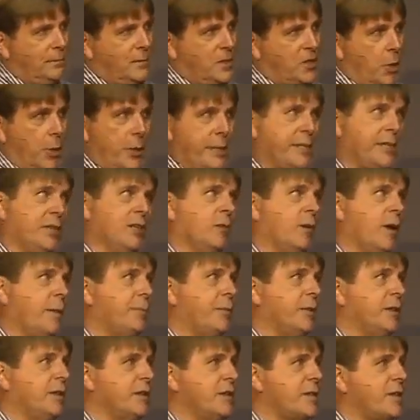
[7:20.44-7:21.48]
So he's
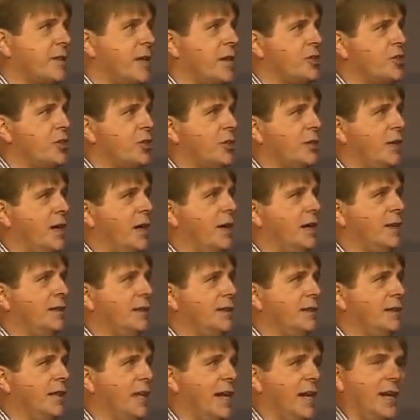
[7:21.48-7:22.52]
interrupting the discussion
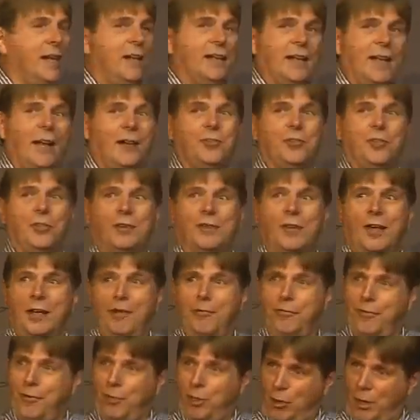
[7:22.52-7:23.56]
on laying down your
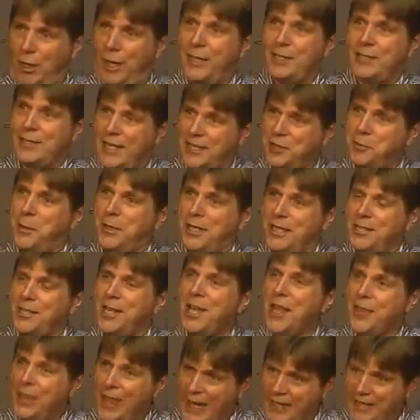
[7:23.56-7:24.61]
life for Christ. That's what he's
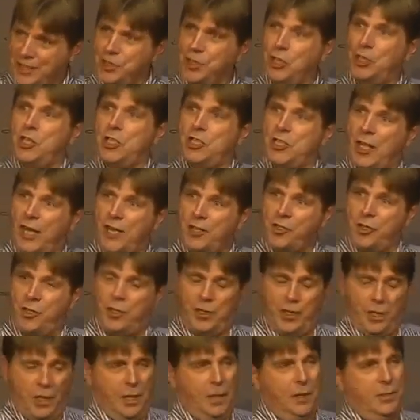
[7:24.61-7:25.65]
that's the discussion.
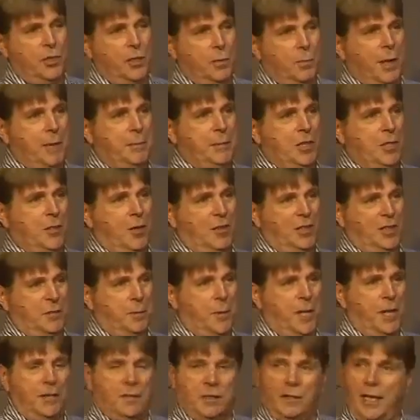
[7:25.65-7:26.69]
Here you may be called
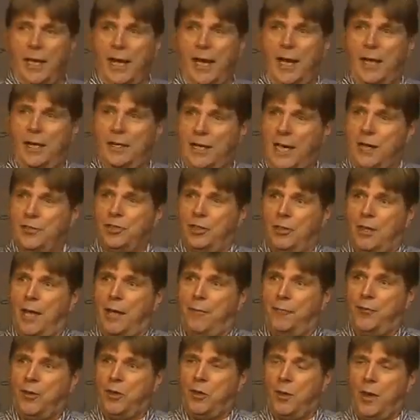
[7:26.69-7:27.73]
upon to lay down your
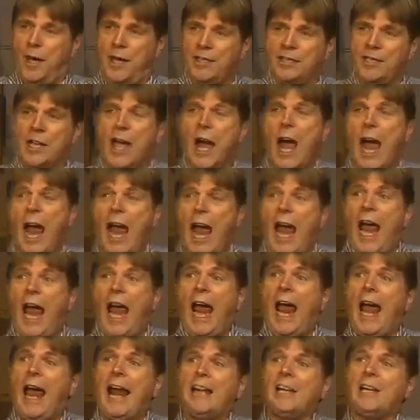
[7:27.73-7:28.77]
life for Christ
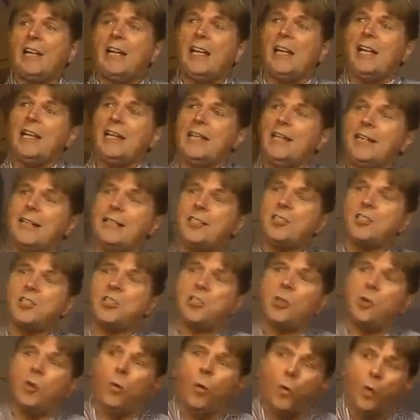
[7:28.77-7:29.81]
and
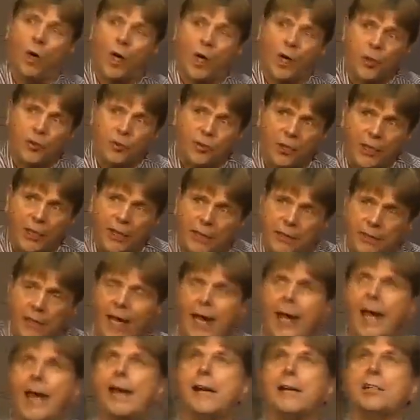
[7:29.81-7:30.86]
it's worth it.
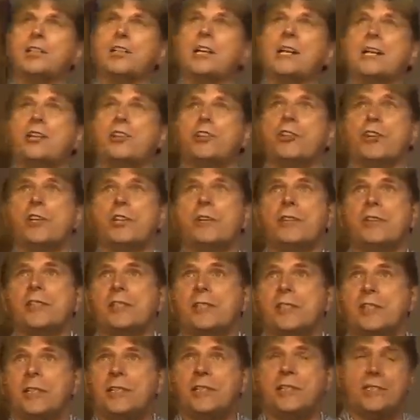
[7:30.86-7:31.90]
Hey teacher,
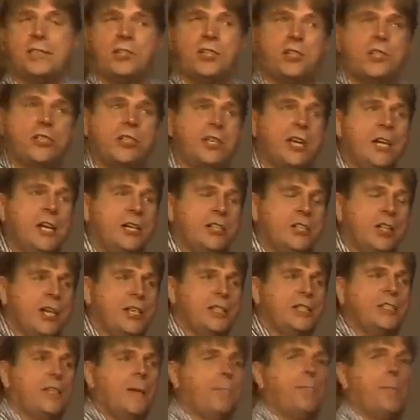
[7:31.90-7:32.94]
this is just
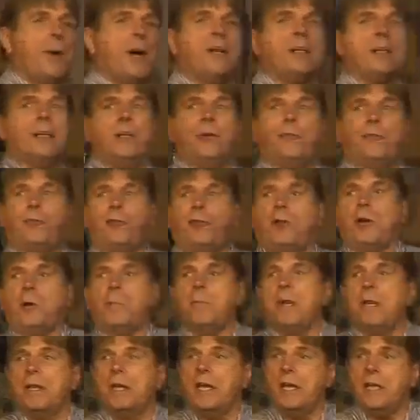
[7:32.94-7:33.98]
just to butt in for a
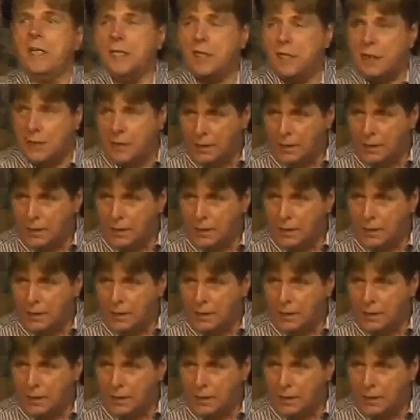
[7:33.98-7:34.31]
minute.